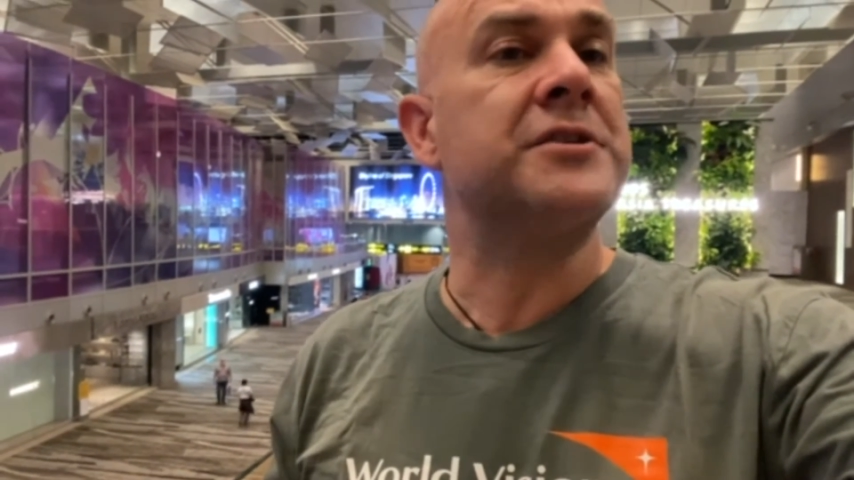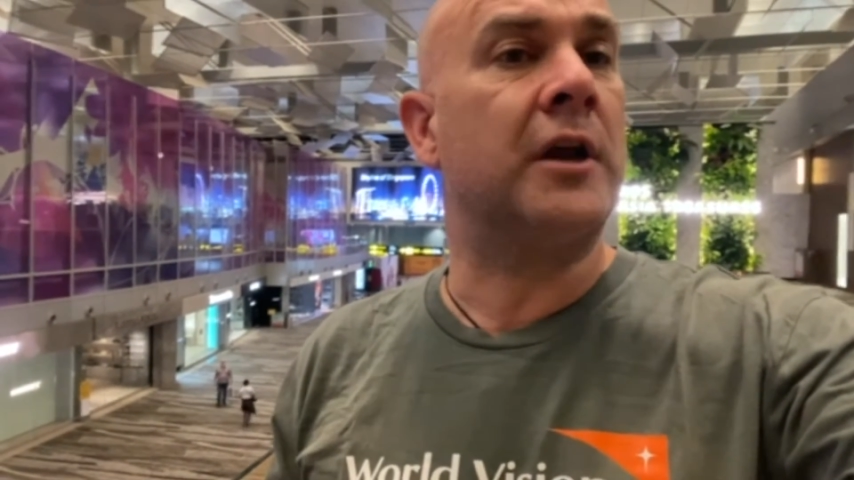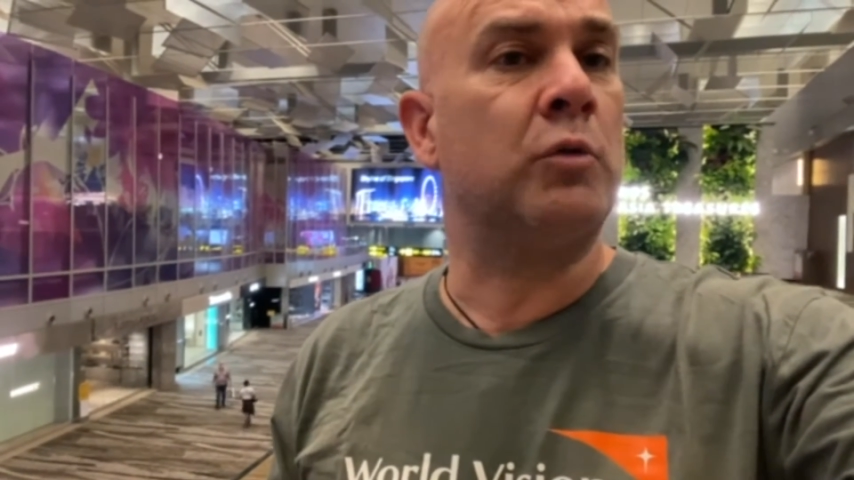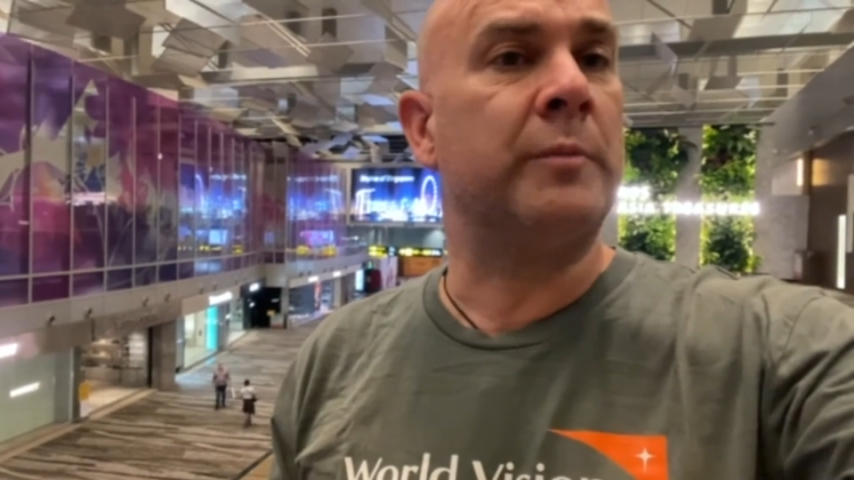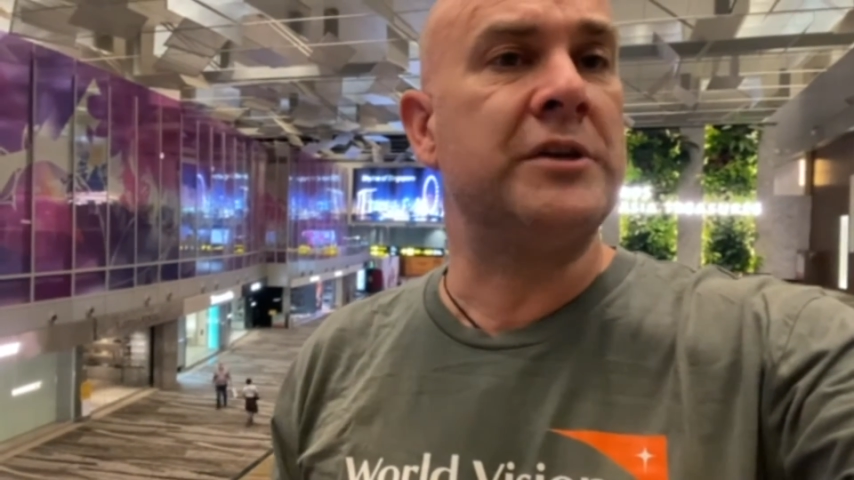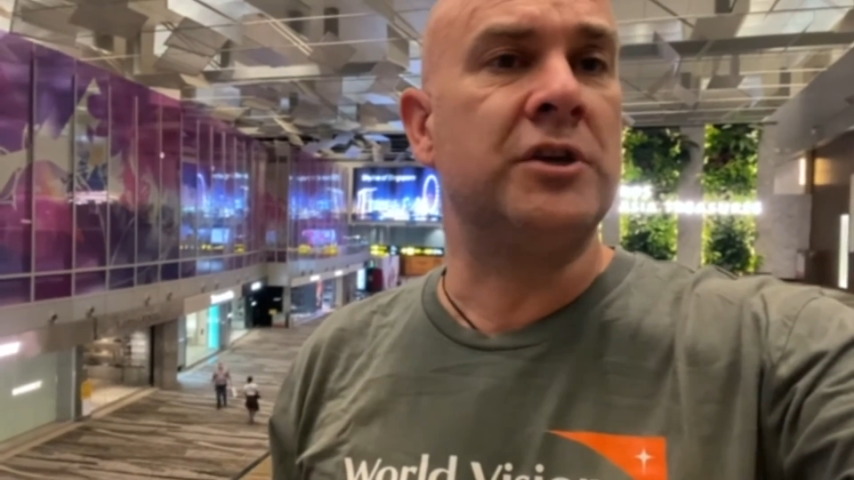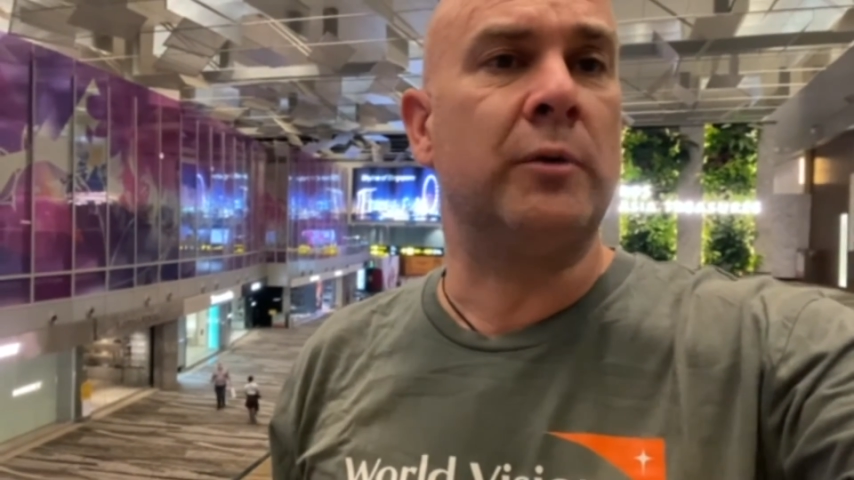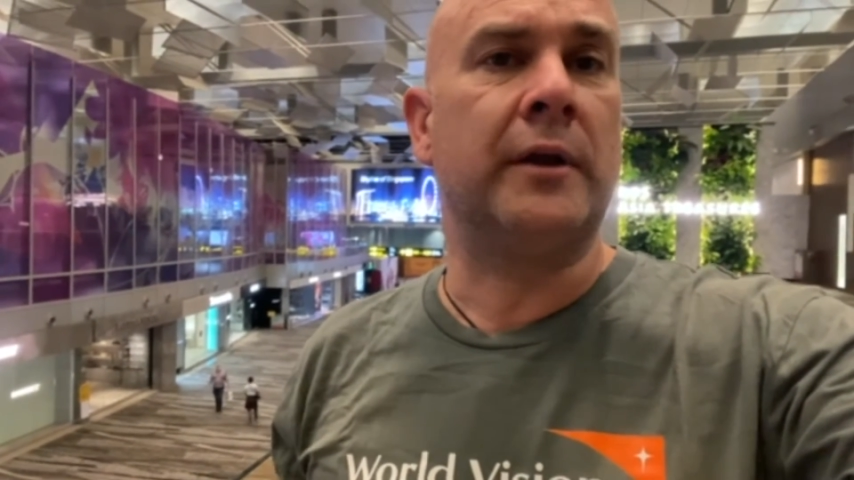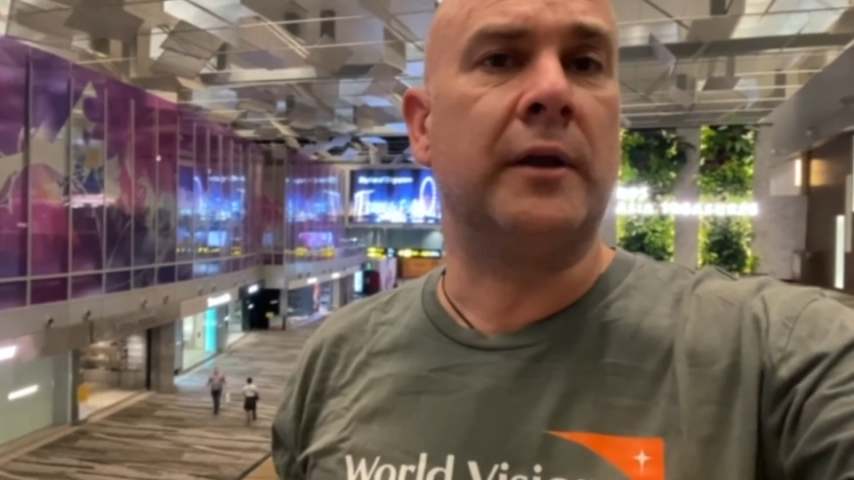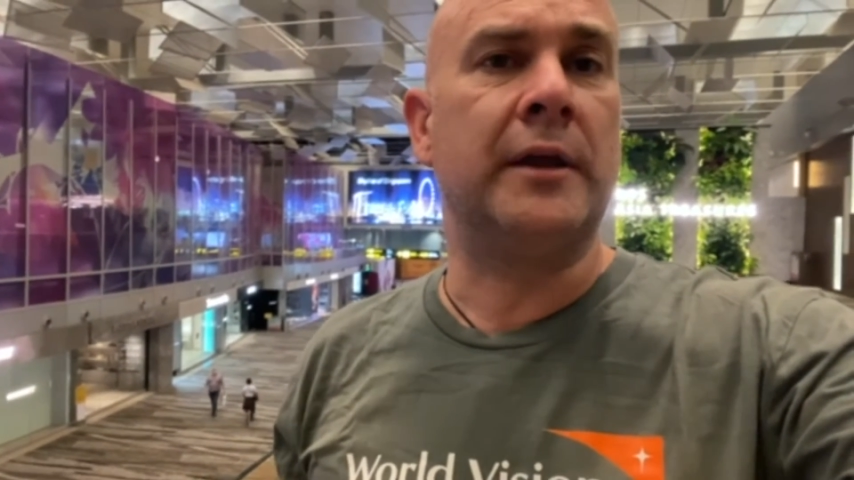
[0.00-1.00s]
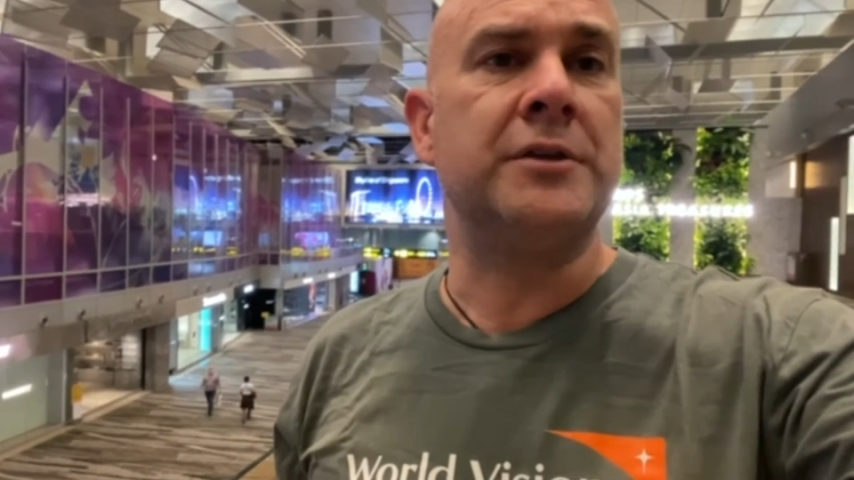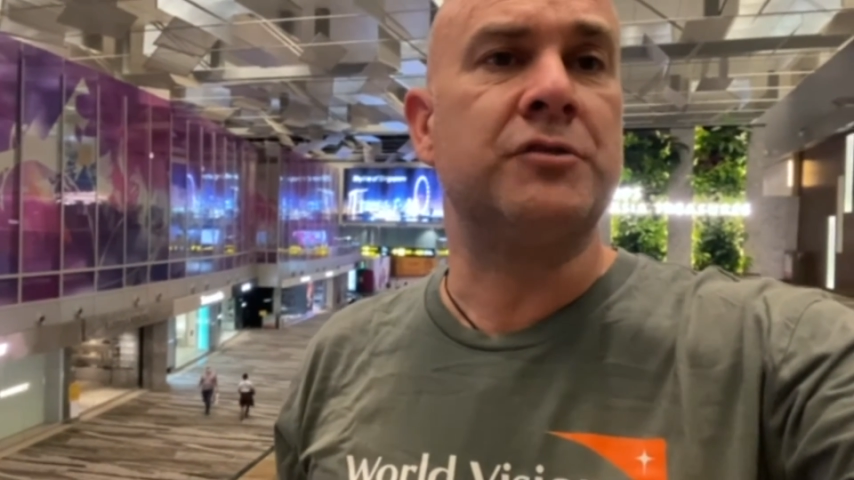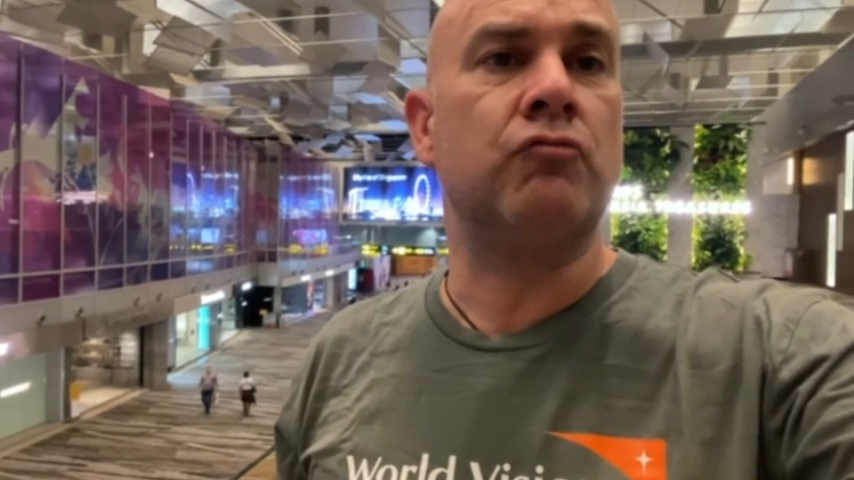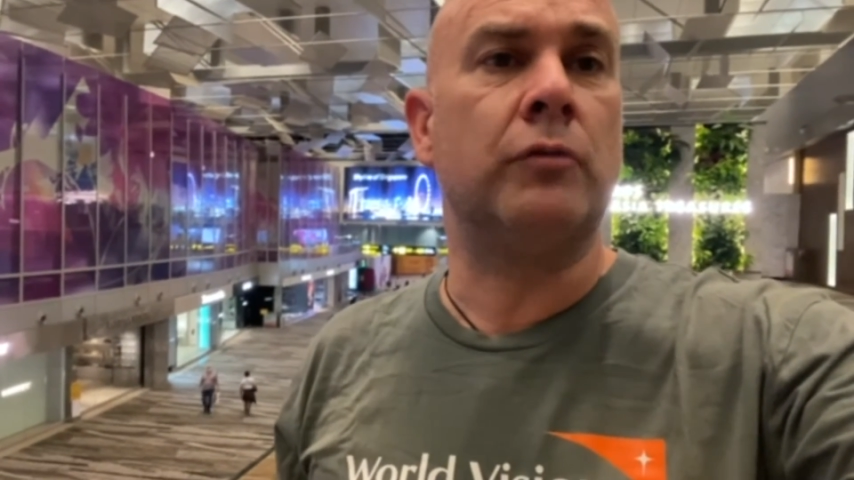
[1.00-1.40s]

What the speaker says: that I will be doing is